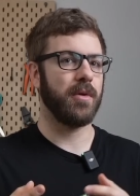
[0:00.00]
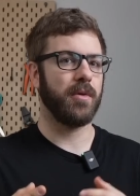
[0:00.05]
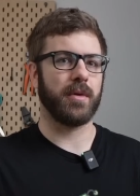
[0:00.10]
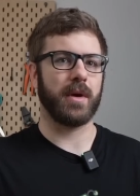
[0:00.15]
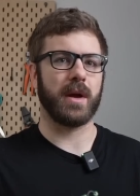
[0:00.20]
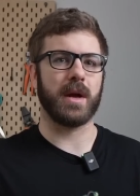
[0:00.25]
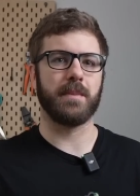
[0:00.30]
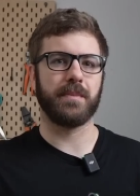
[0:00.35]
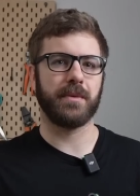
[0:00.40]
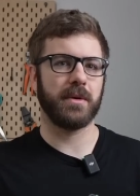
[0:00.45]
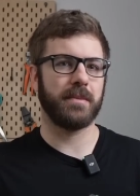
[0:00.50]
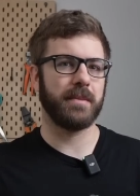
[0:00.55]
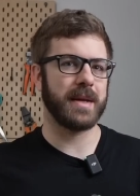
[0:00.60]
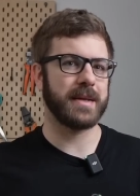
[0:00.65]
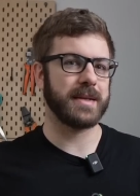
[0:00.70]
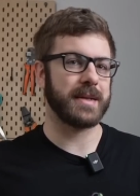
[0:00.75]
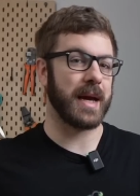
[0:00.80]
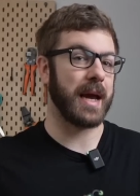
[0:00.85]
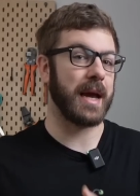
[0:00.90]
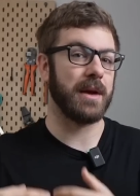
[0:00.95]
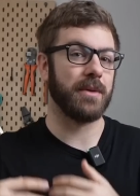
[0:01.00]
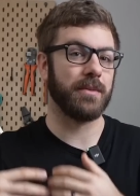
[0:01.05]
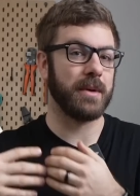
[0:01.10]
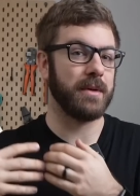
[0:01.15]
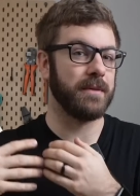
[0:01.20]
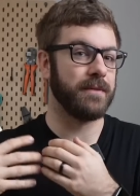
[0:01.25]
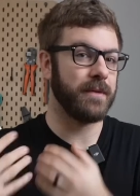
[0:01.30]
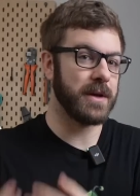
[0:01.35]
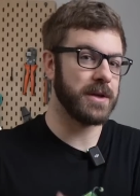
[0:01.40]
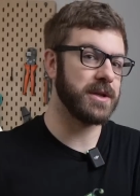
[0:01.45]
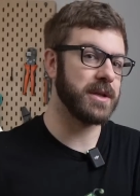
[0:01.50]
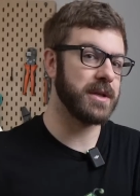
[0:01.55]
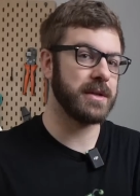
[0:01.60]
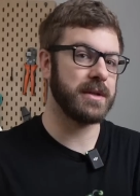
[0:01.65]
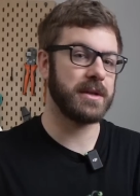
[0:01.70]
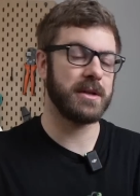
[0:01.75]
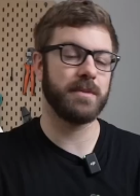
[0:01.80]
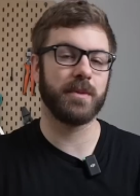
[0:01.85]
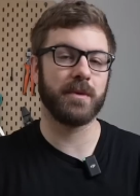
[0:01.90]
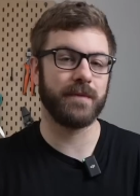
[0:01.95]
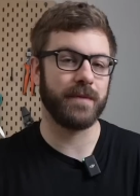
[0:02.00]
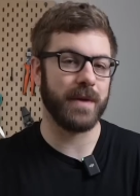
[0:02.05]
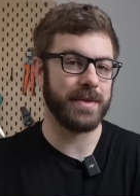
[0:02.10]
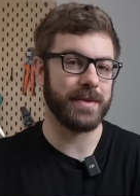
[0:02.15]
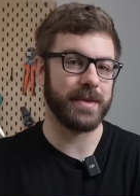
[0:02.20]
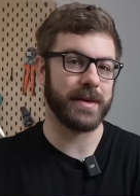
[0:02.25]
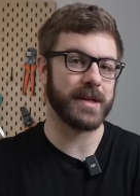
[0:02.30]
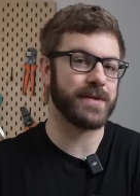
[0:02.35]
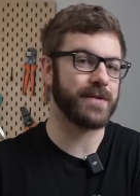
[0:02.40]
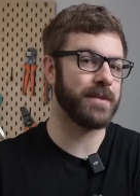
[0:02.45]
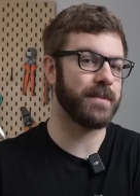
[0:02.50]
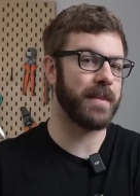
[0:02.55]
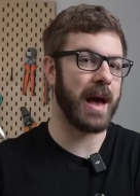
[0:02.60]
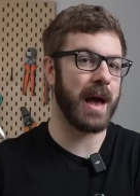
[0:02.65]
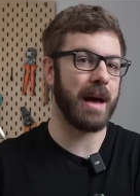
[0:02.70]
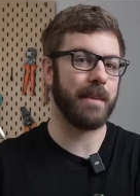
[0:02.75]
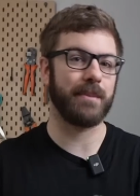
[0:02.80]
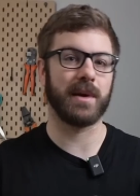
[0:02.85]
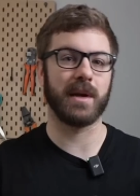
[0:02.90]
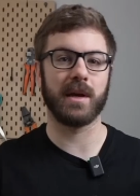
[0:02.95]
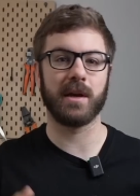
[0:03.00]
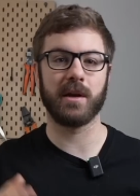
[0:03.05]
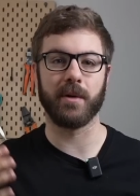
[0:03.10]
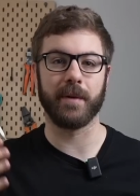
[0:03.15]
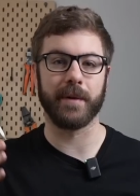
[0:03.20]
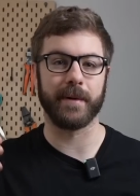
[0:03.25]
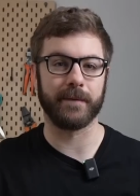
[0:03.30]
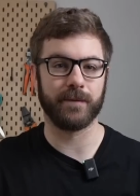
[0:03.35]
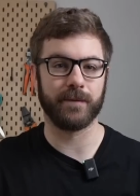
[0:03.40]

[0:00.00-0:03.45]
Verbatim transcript: or implement a revision to prevent this from happening going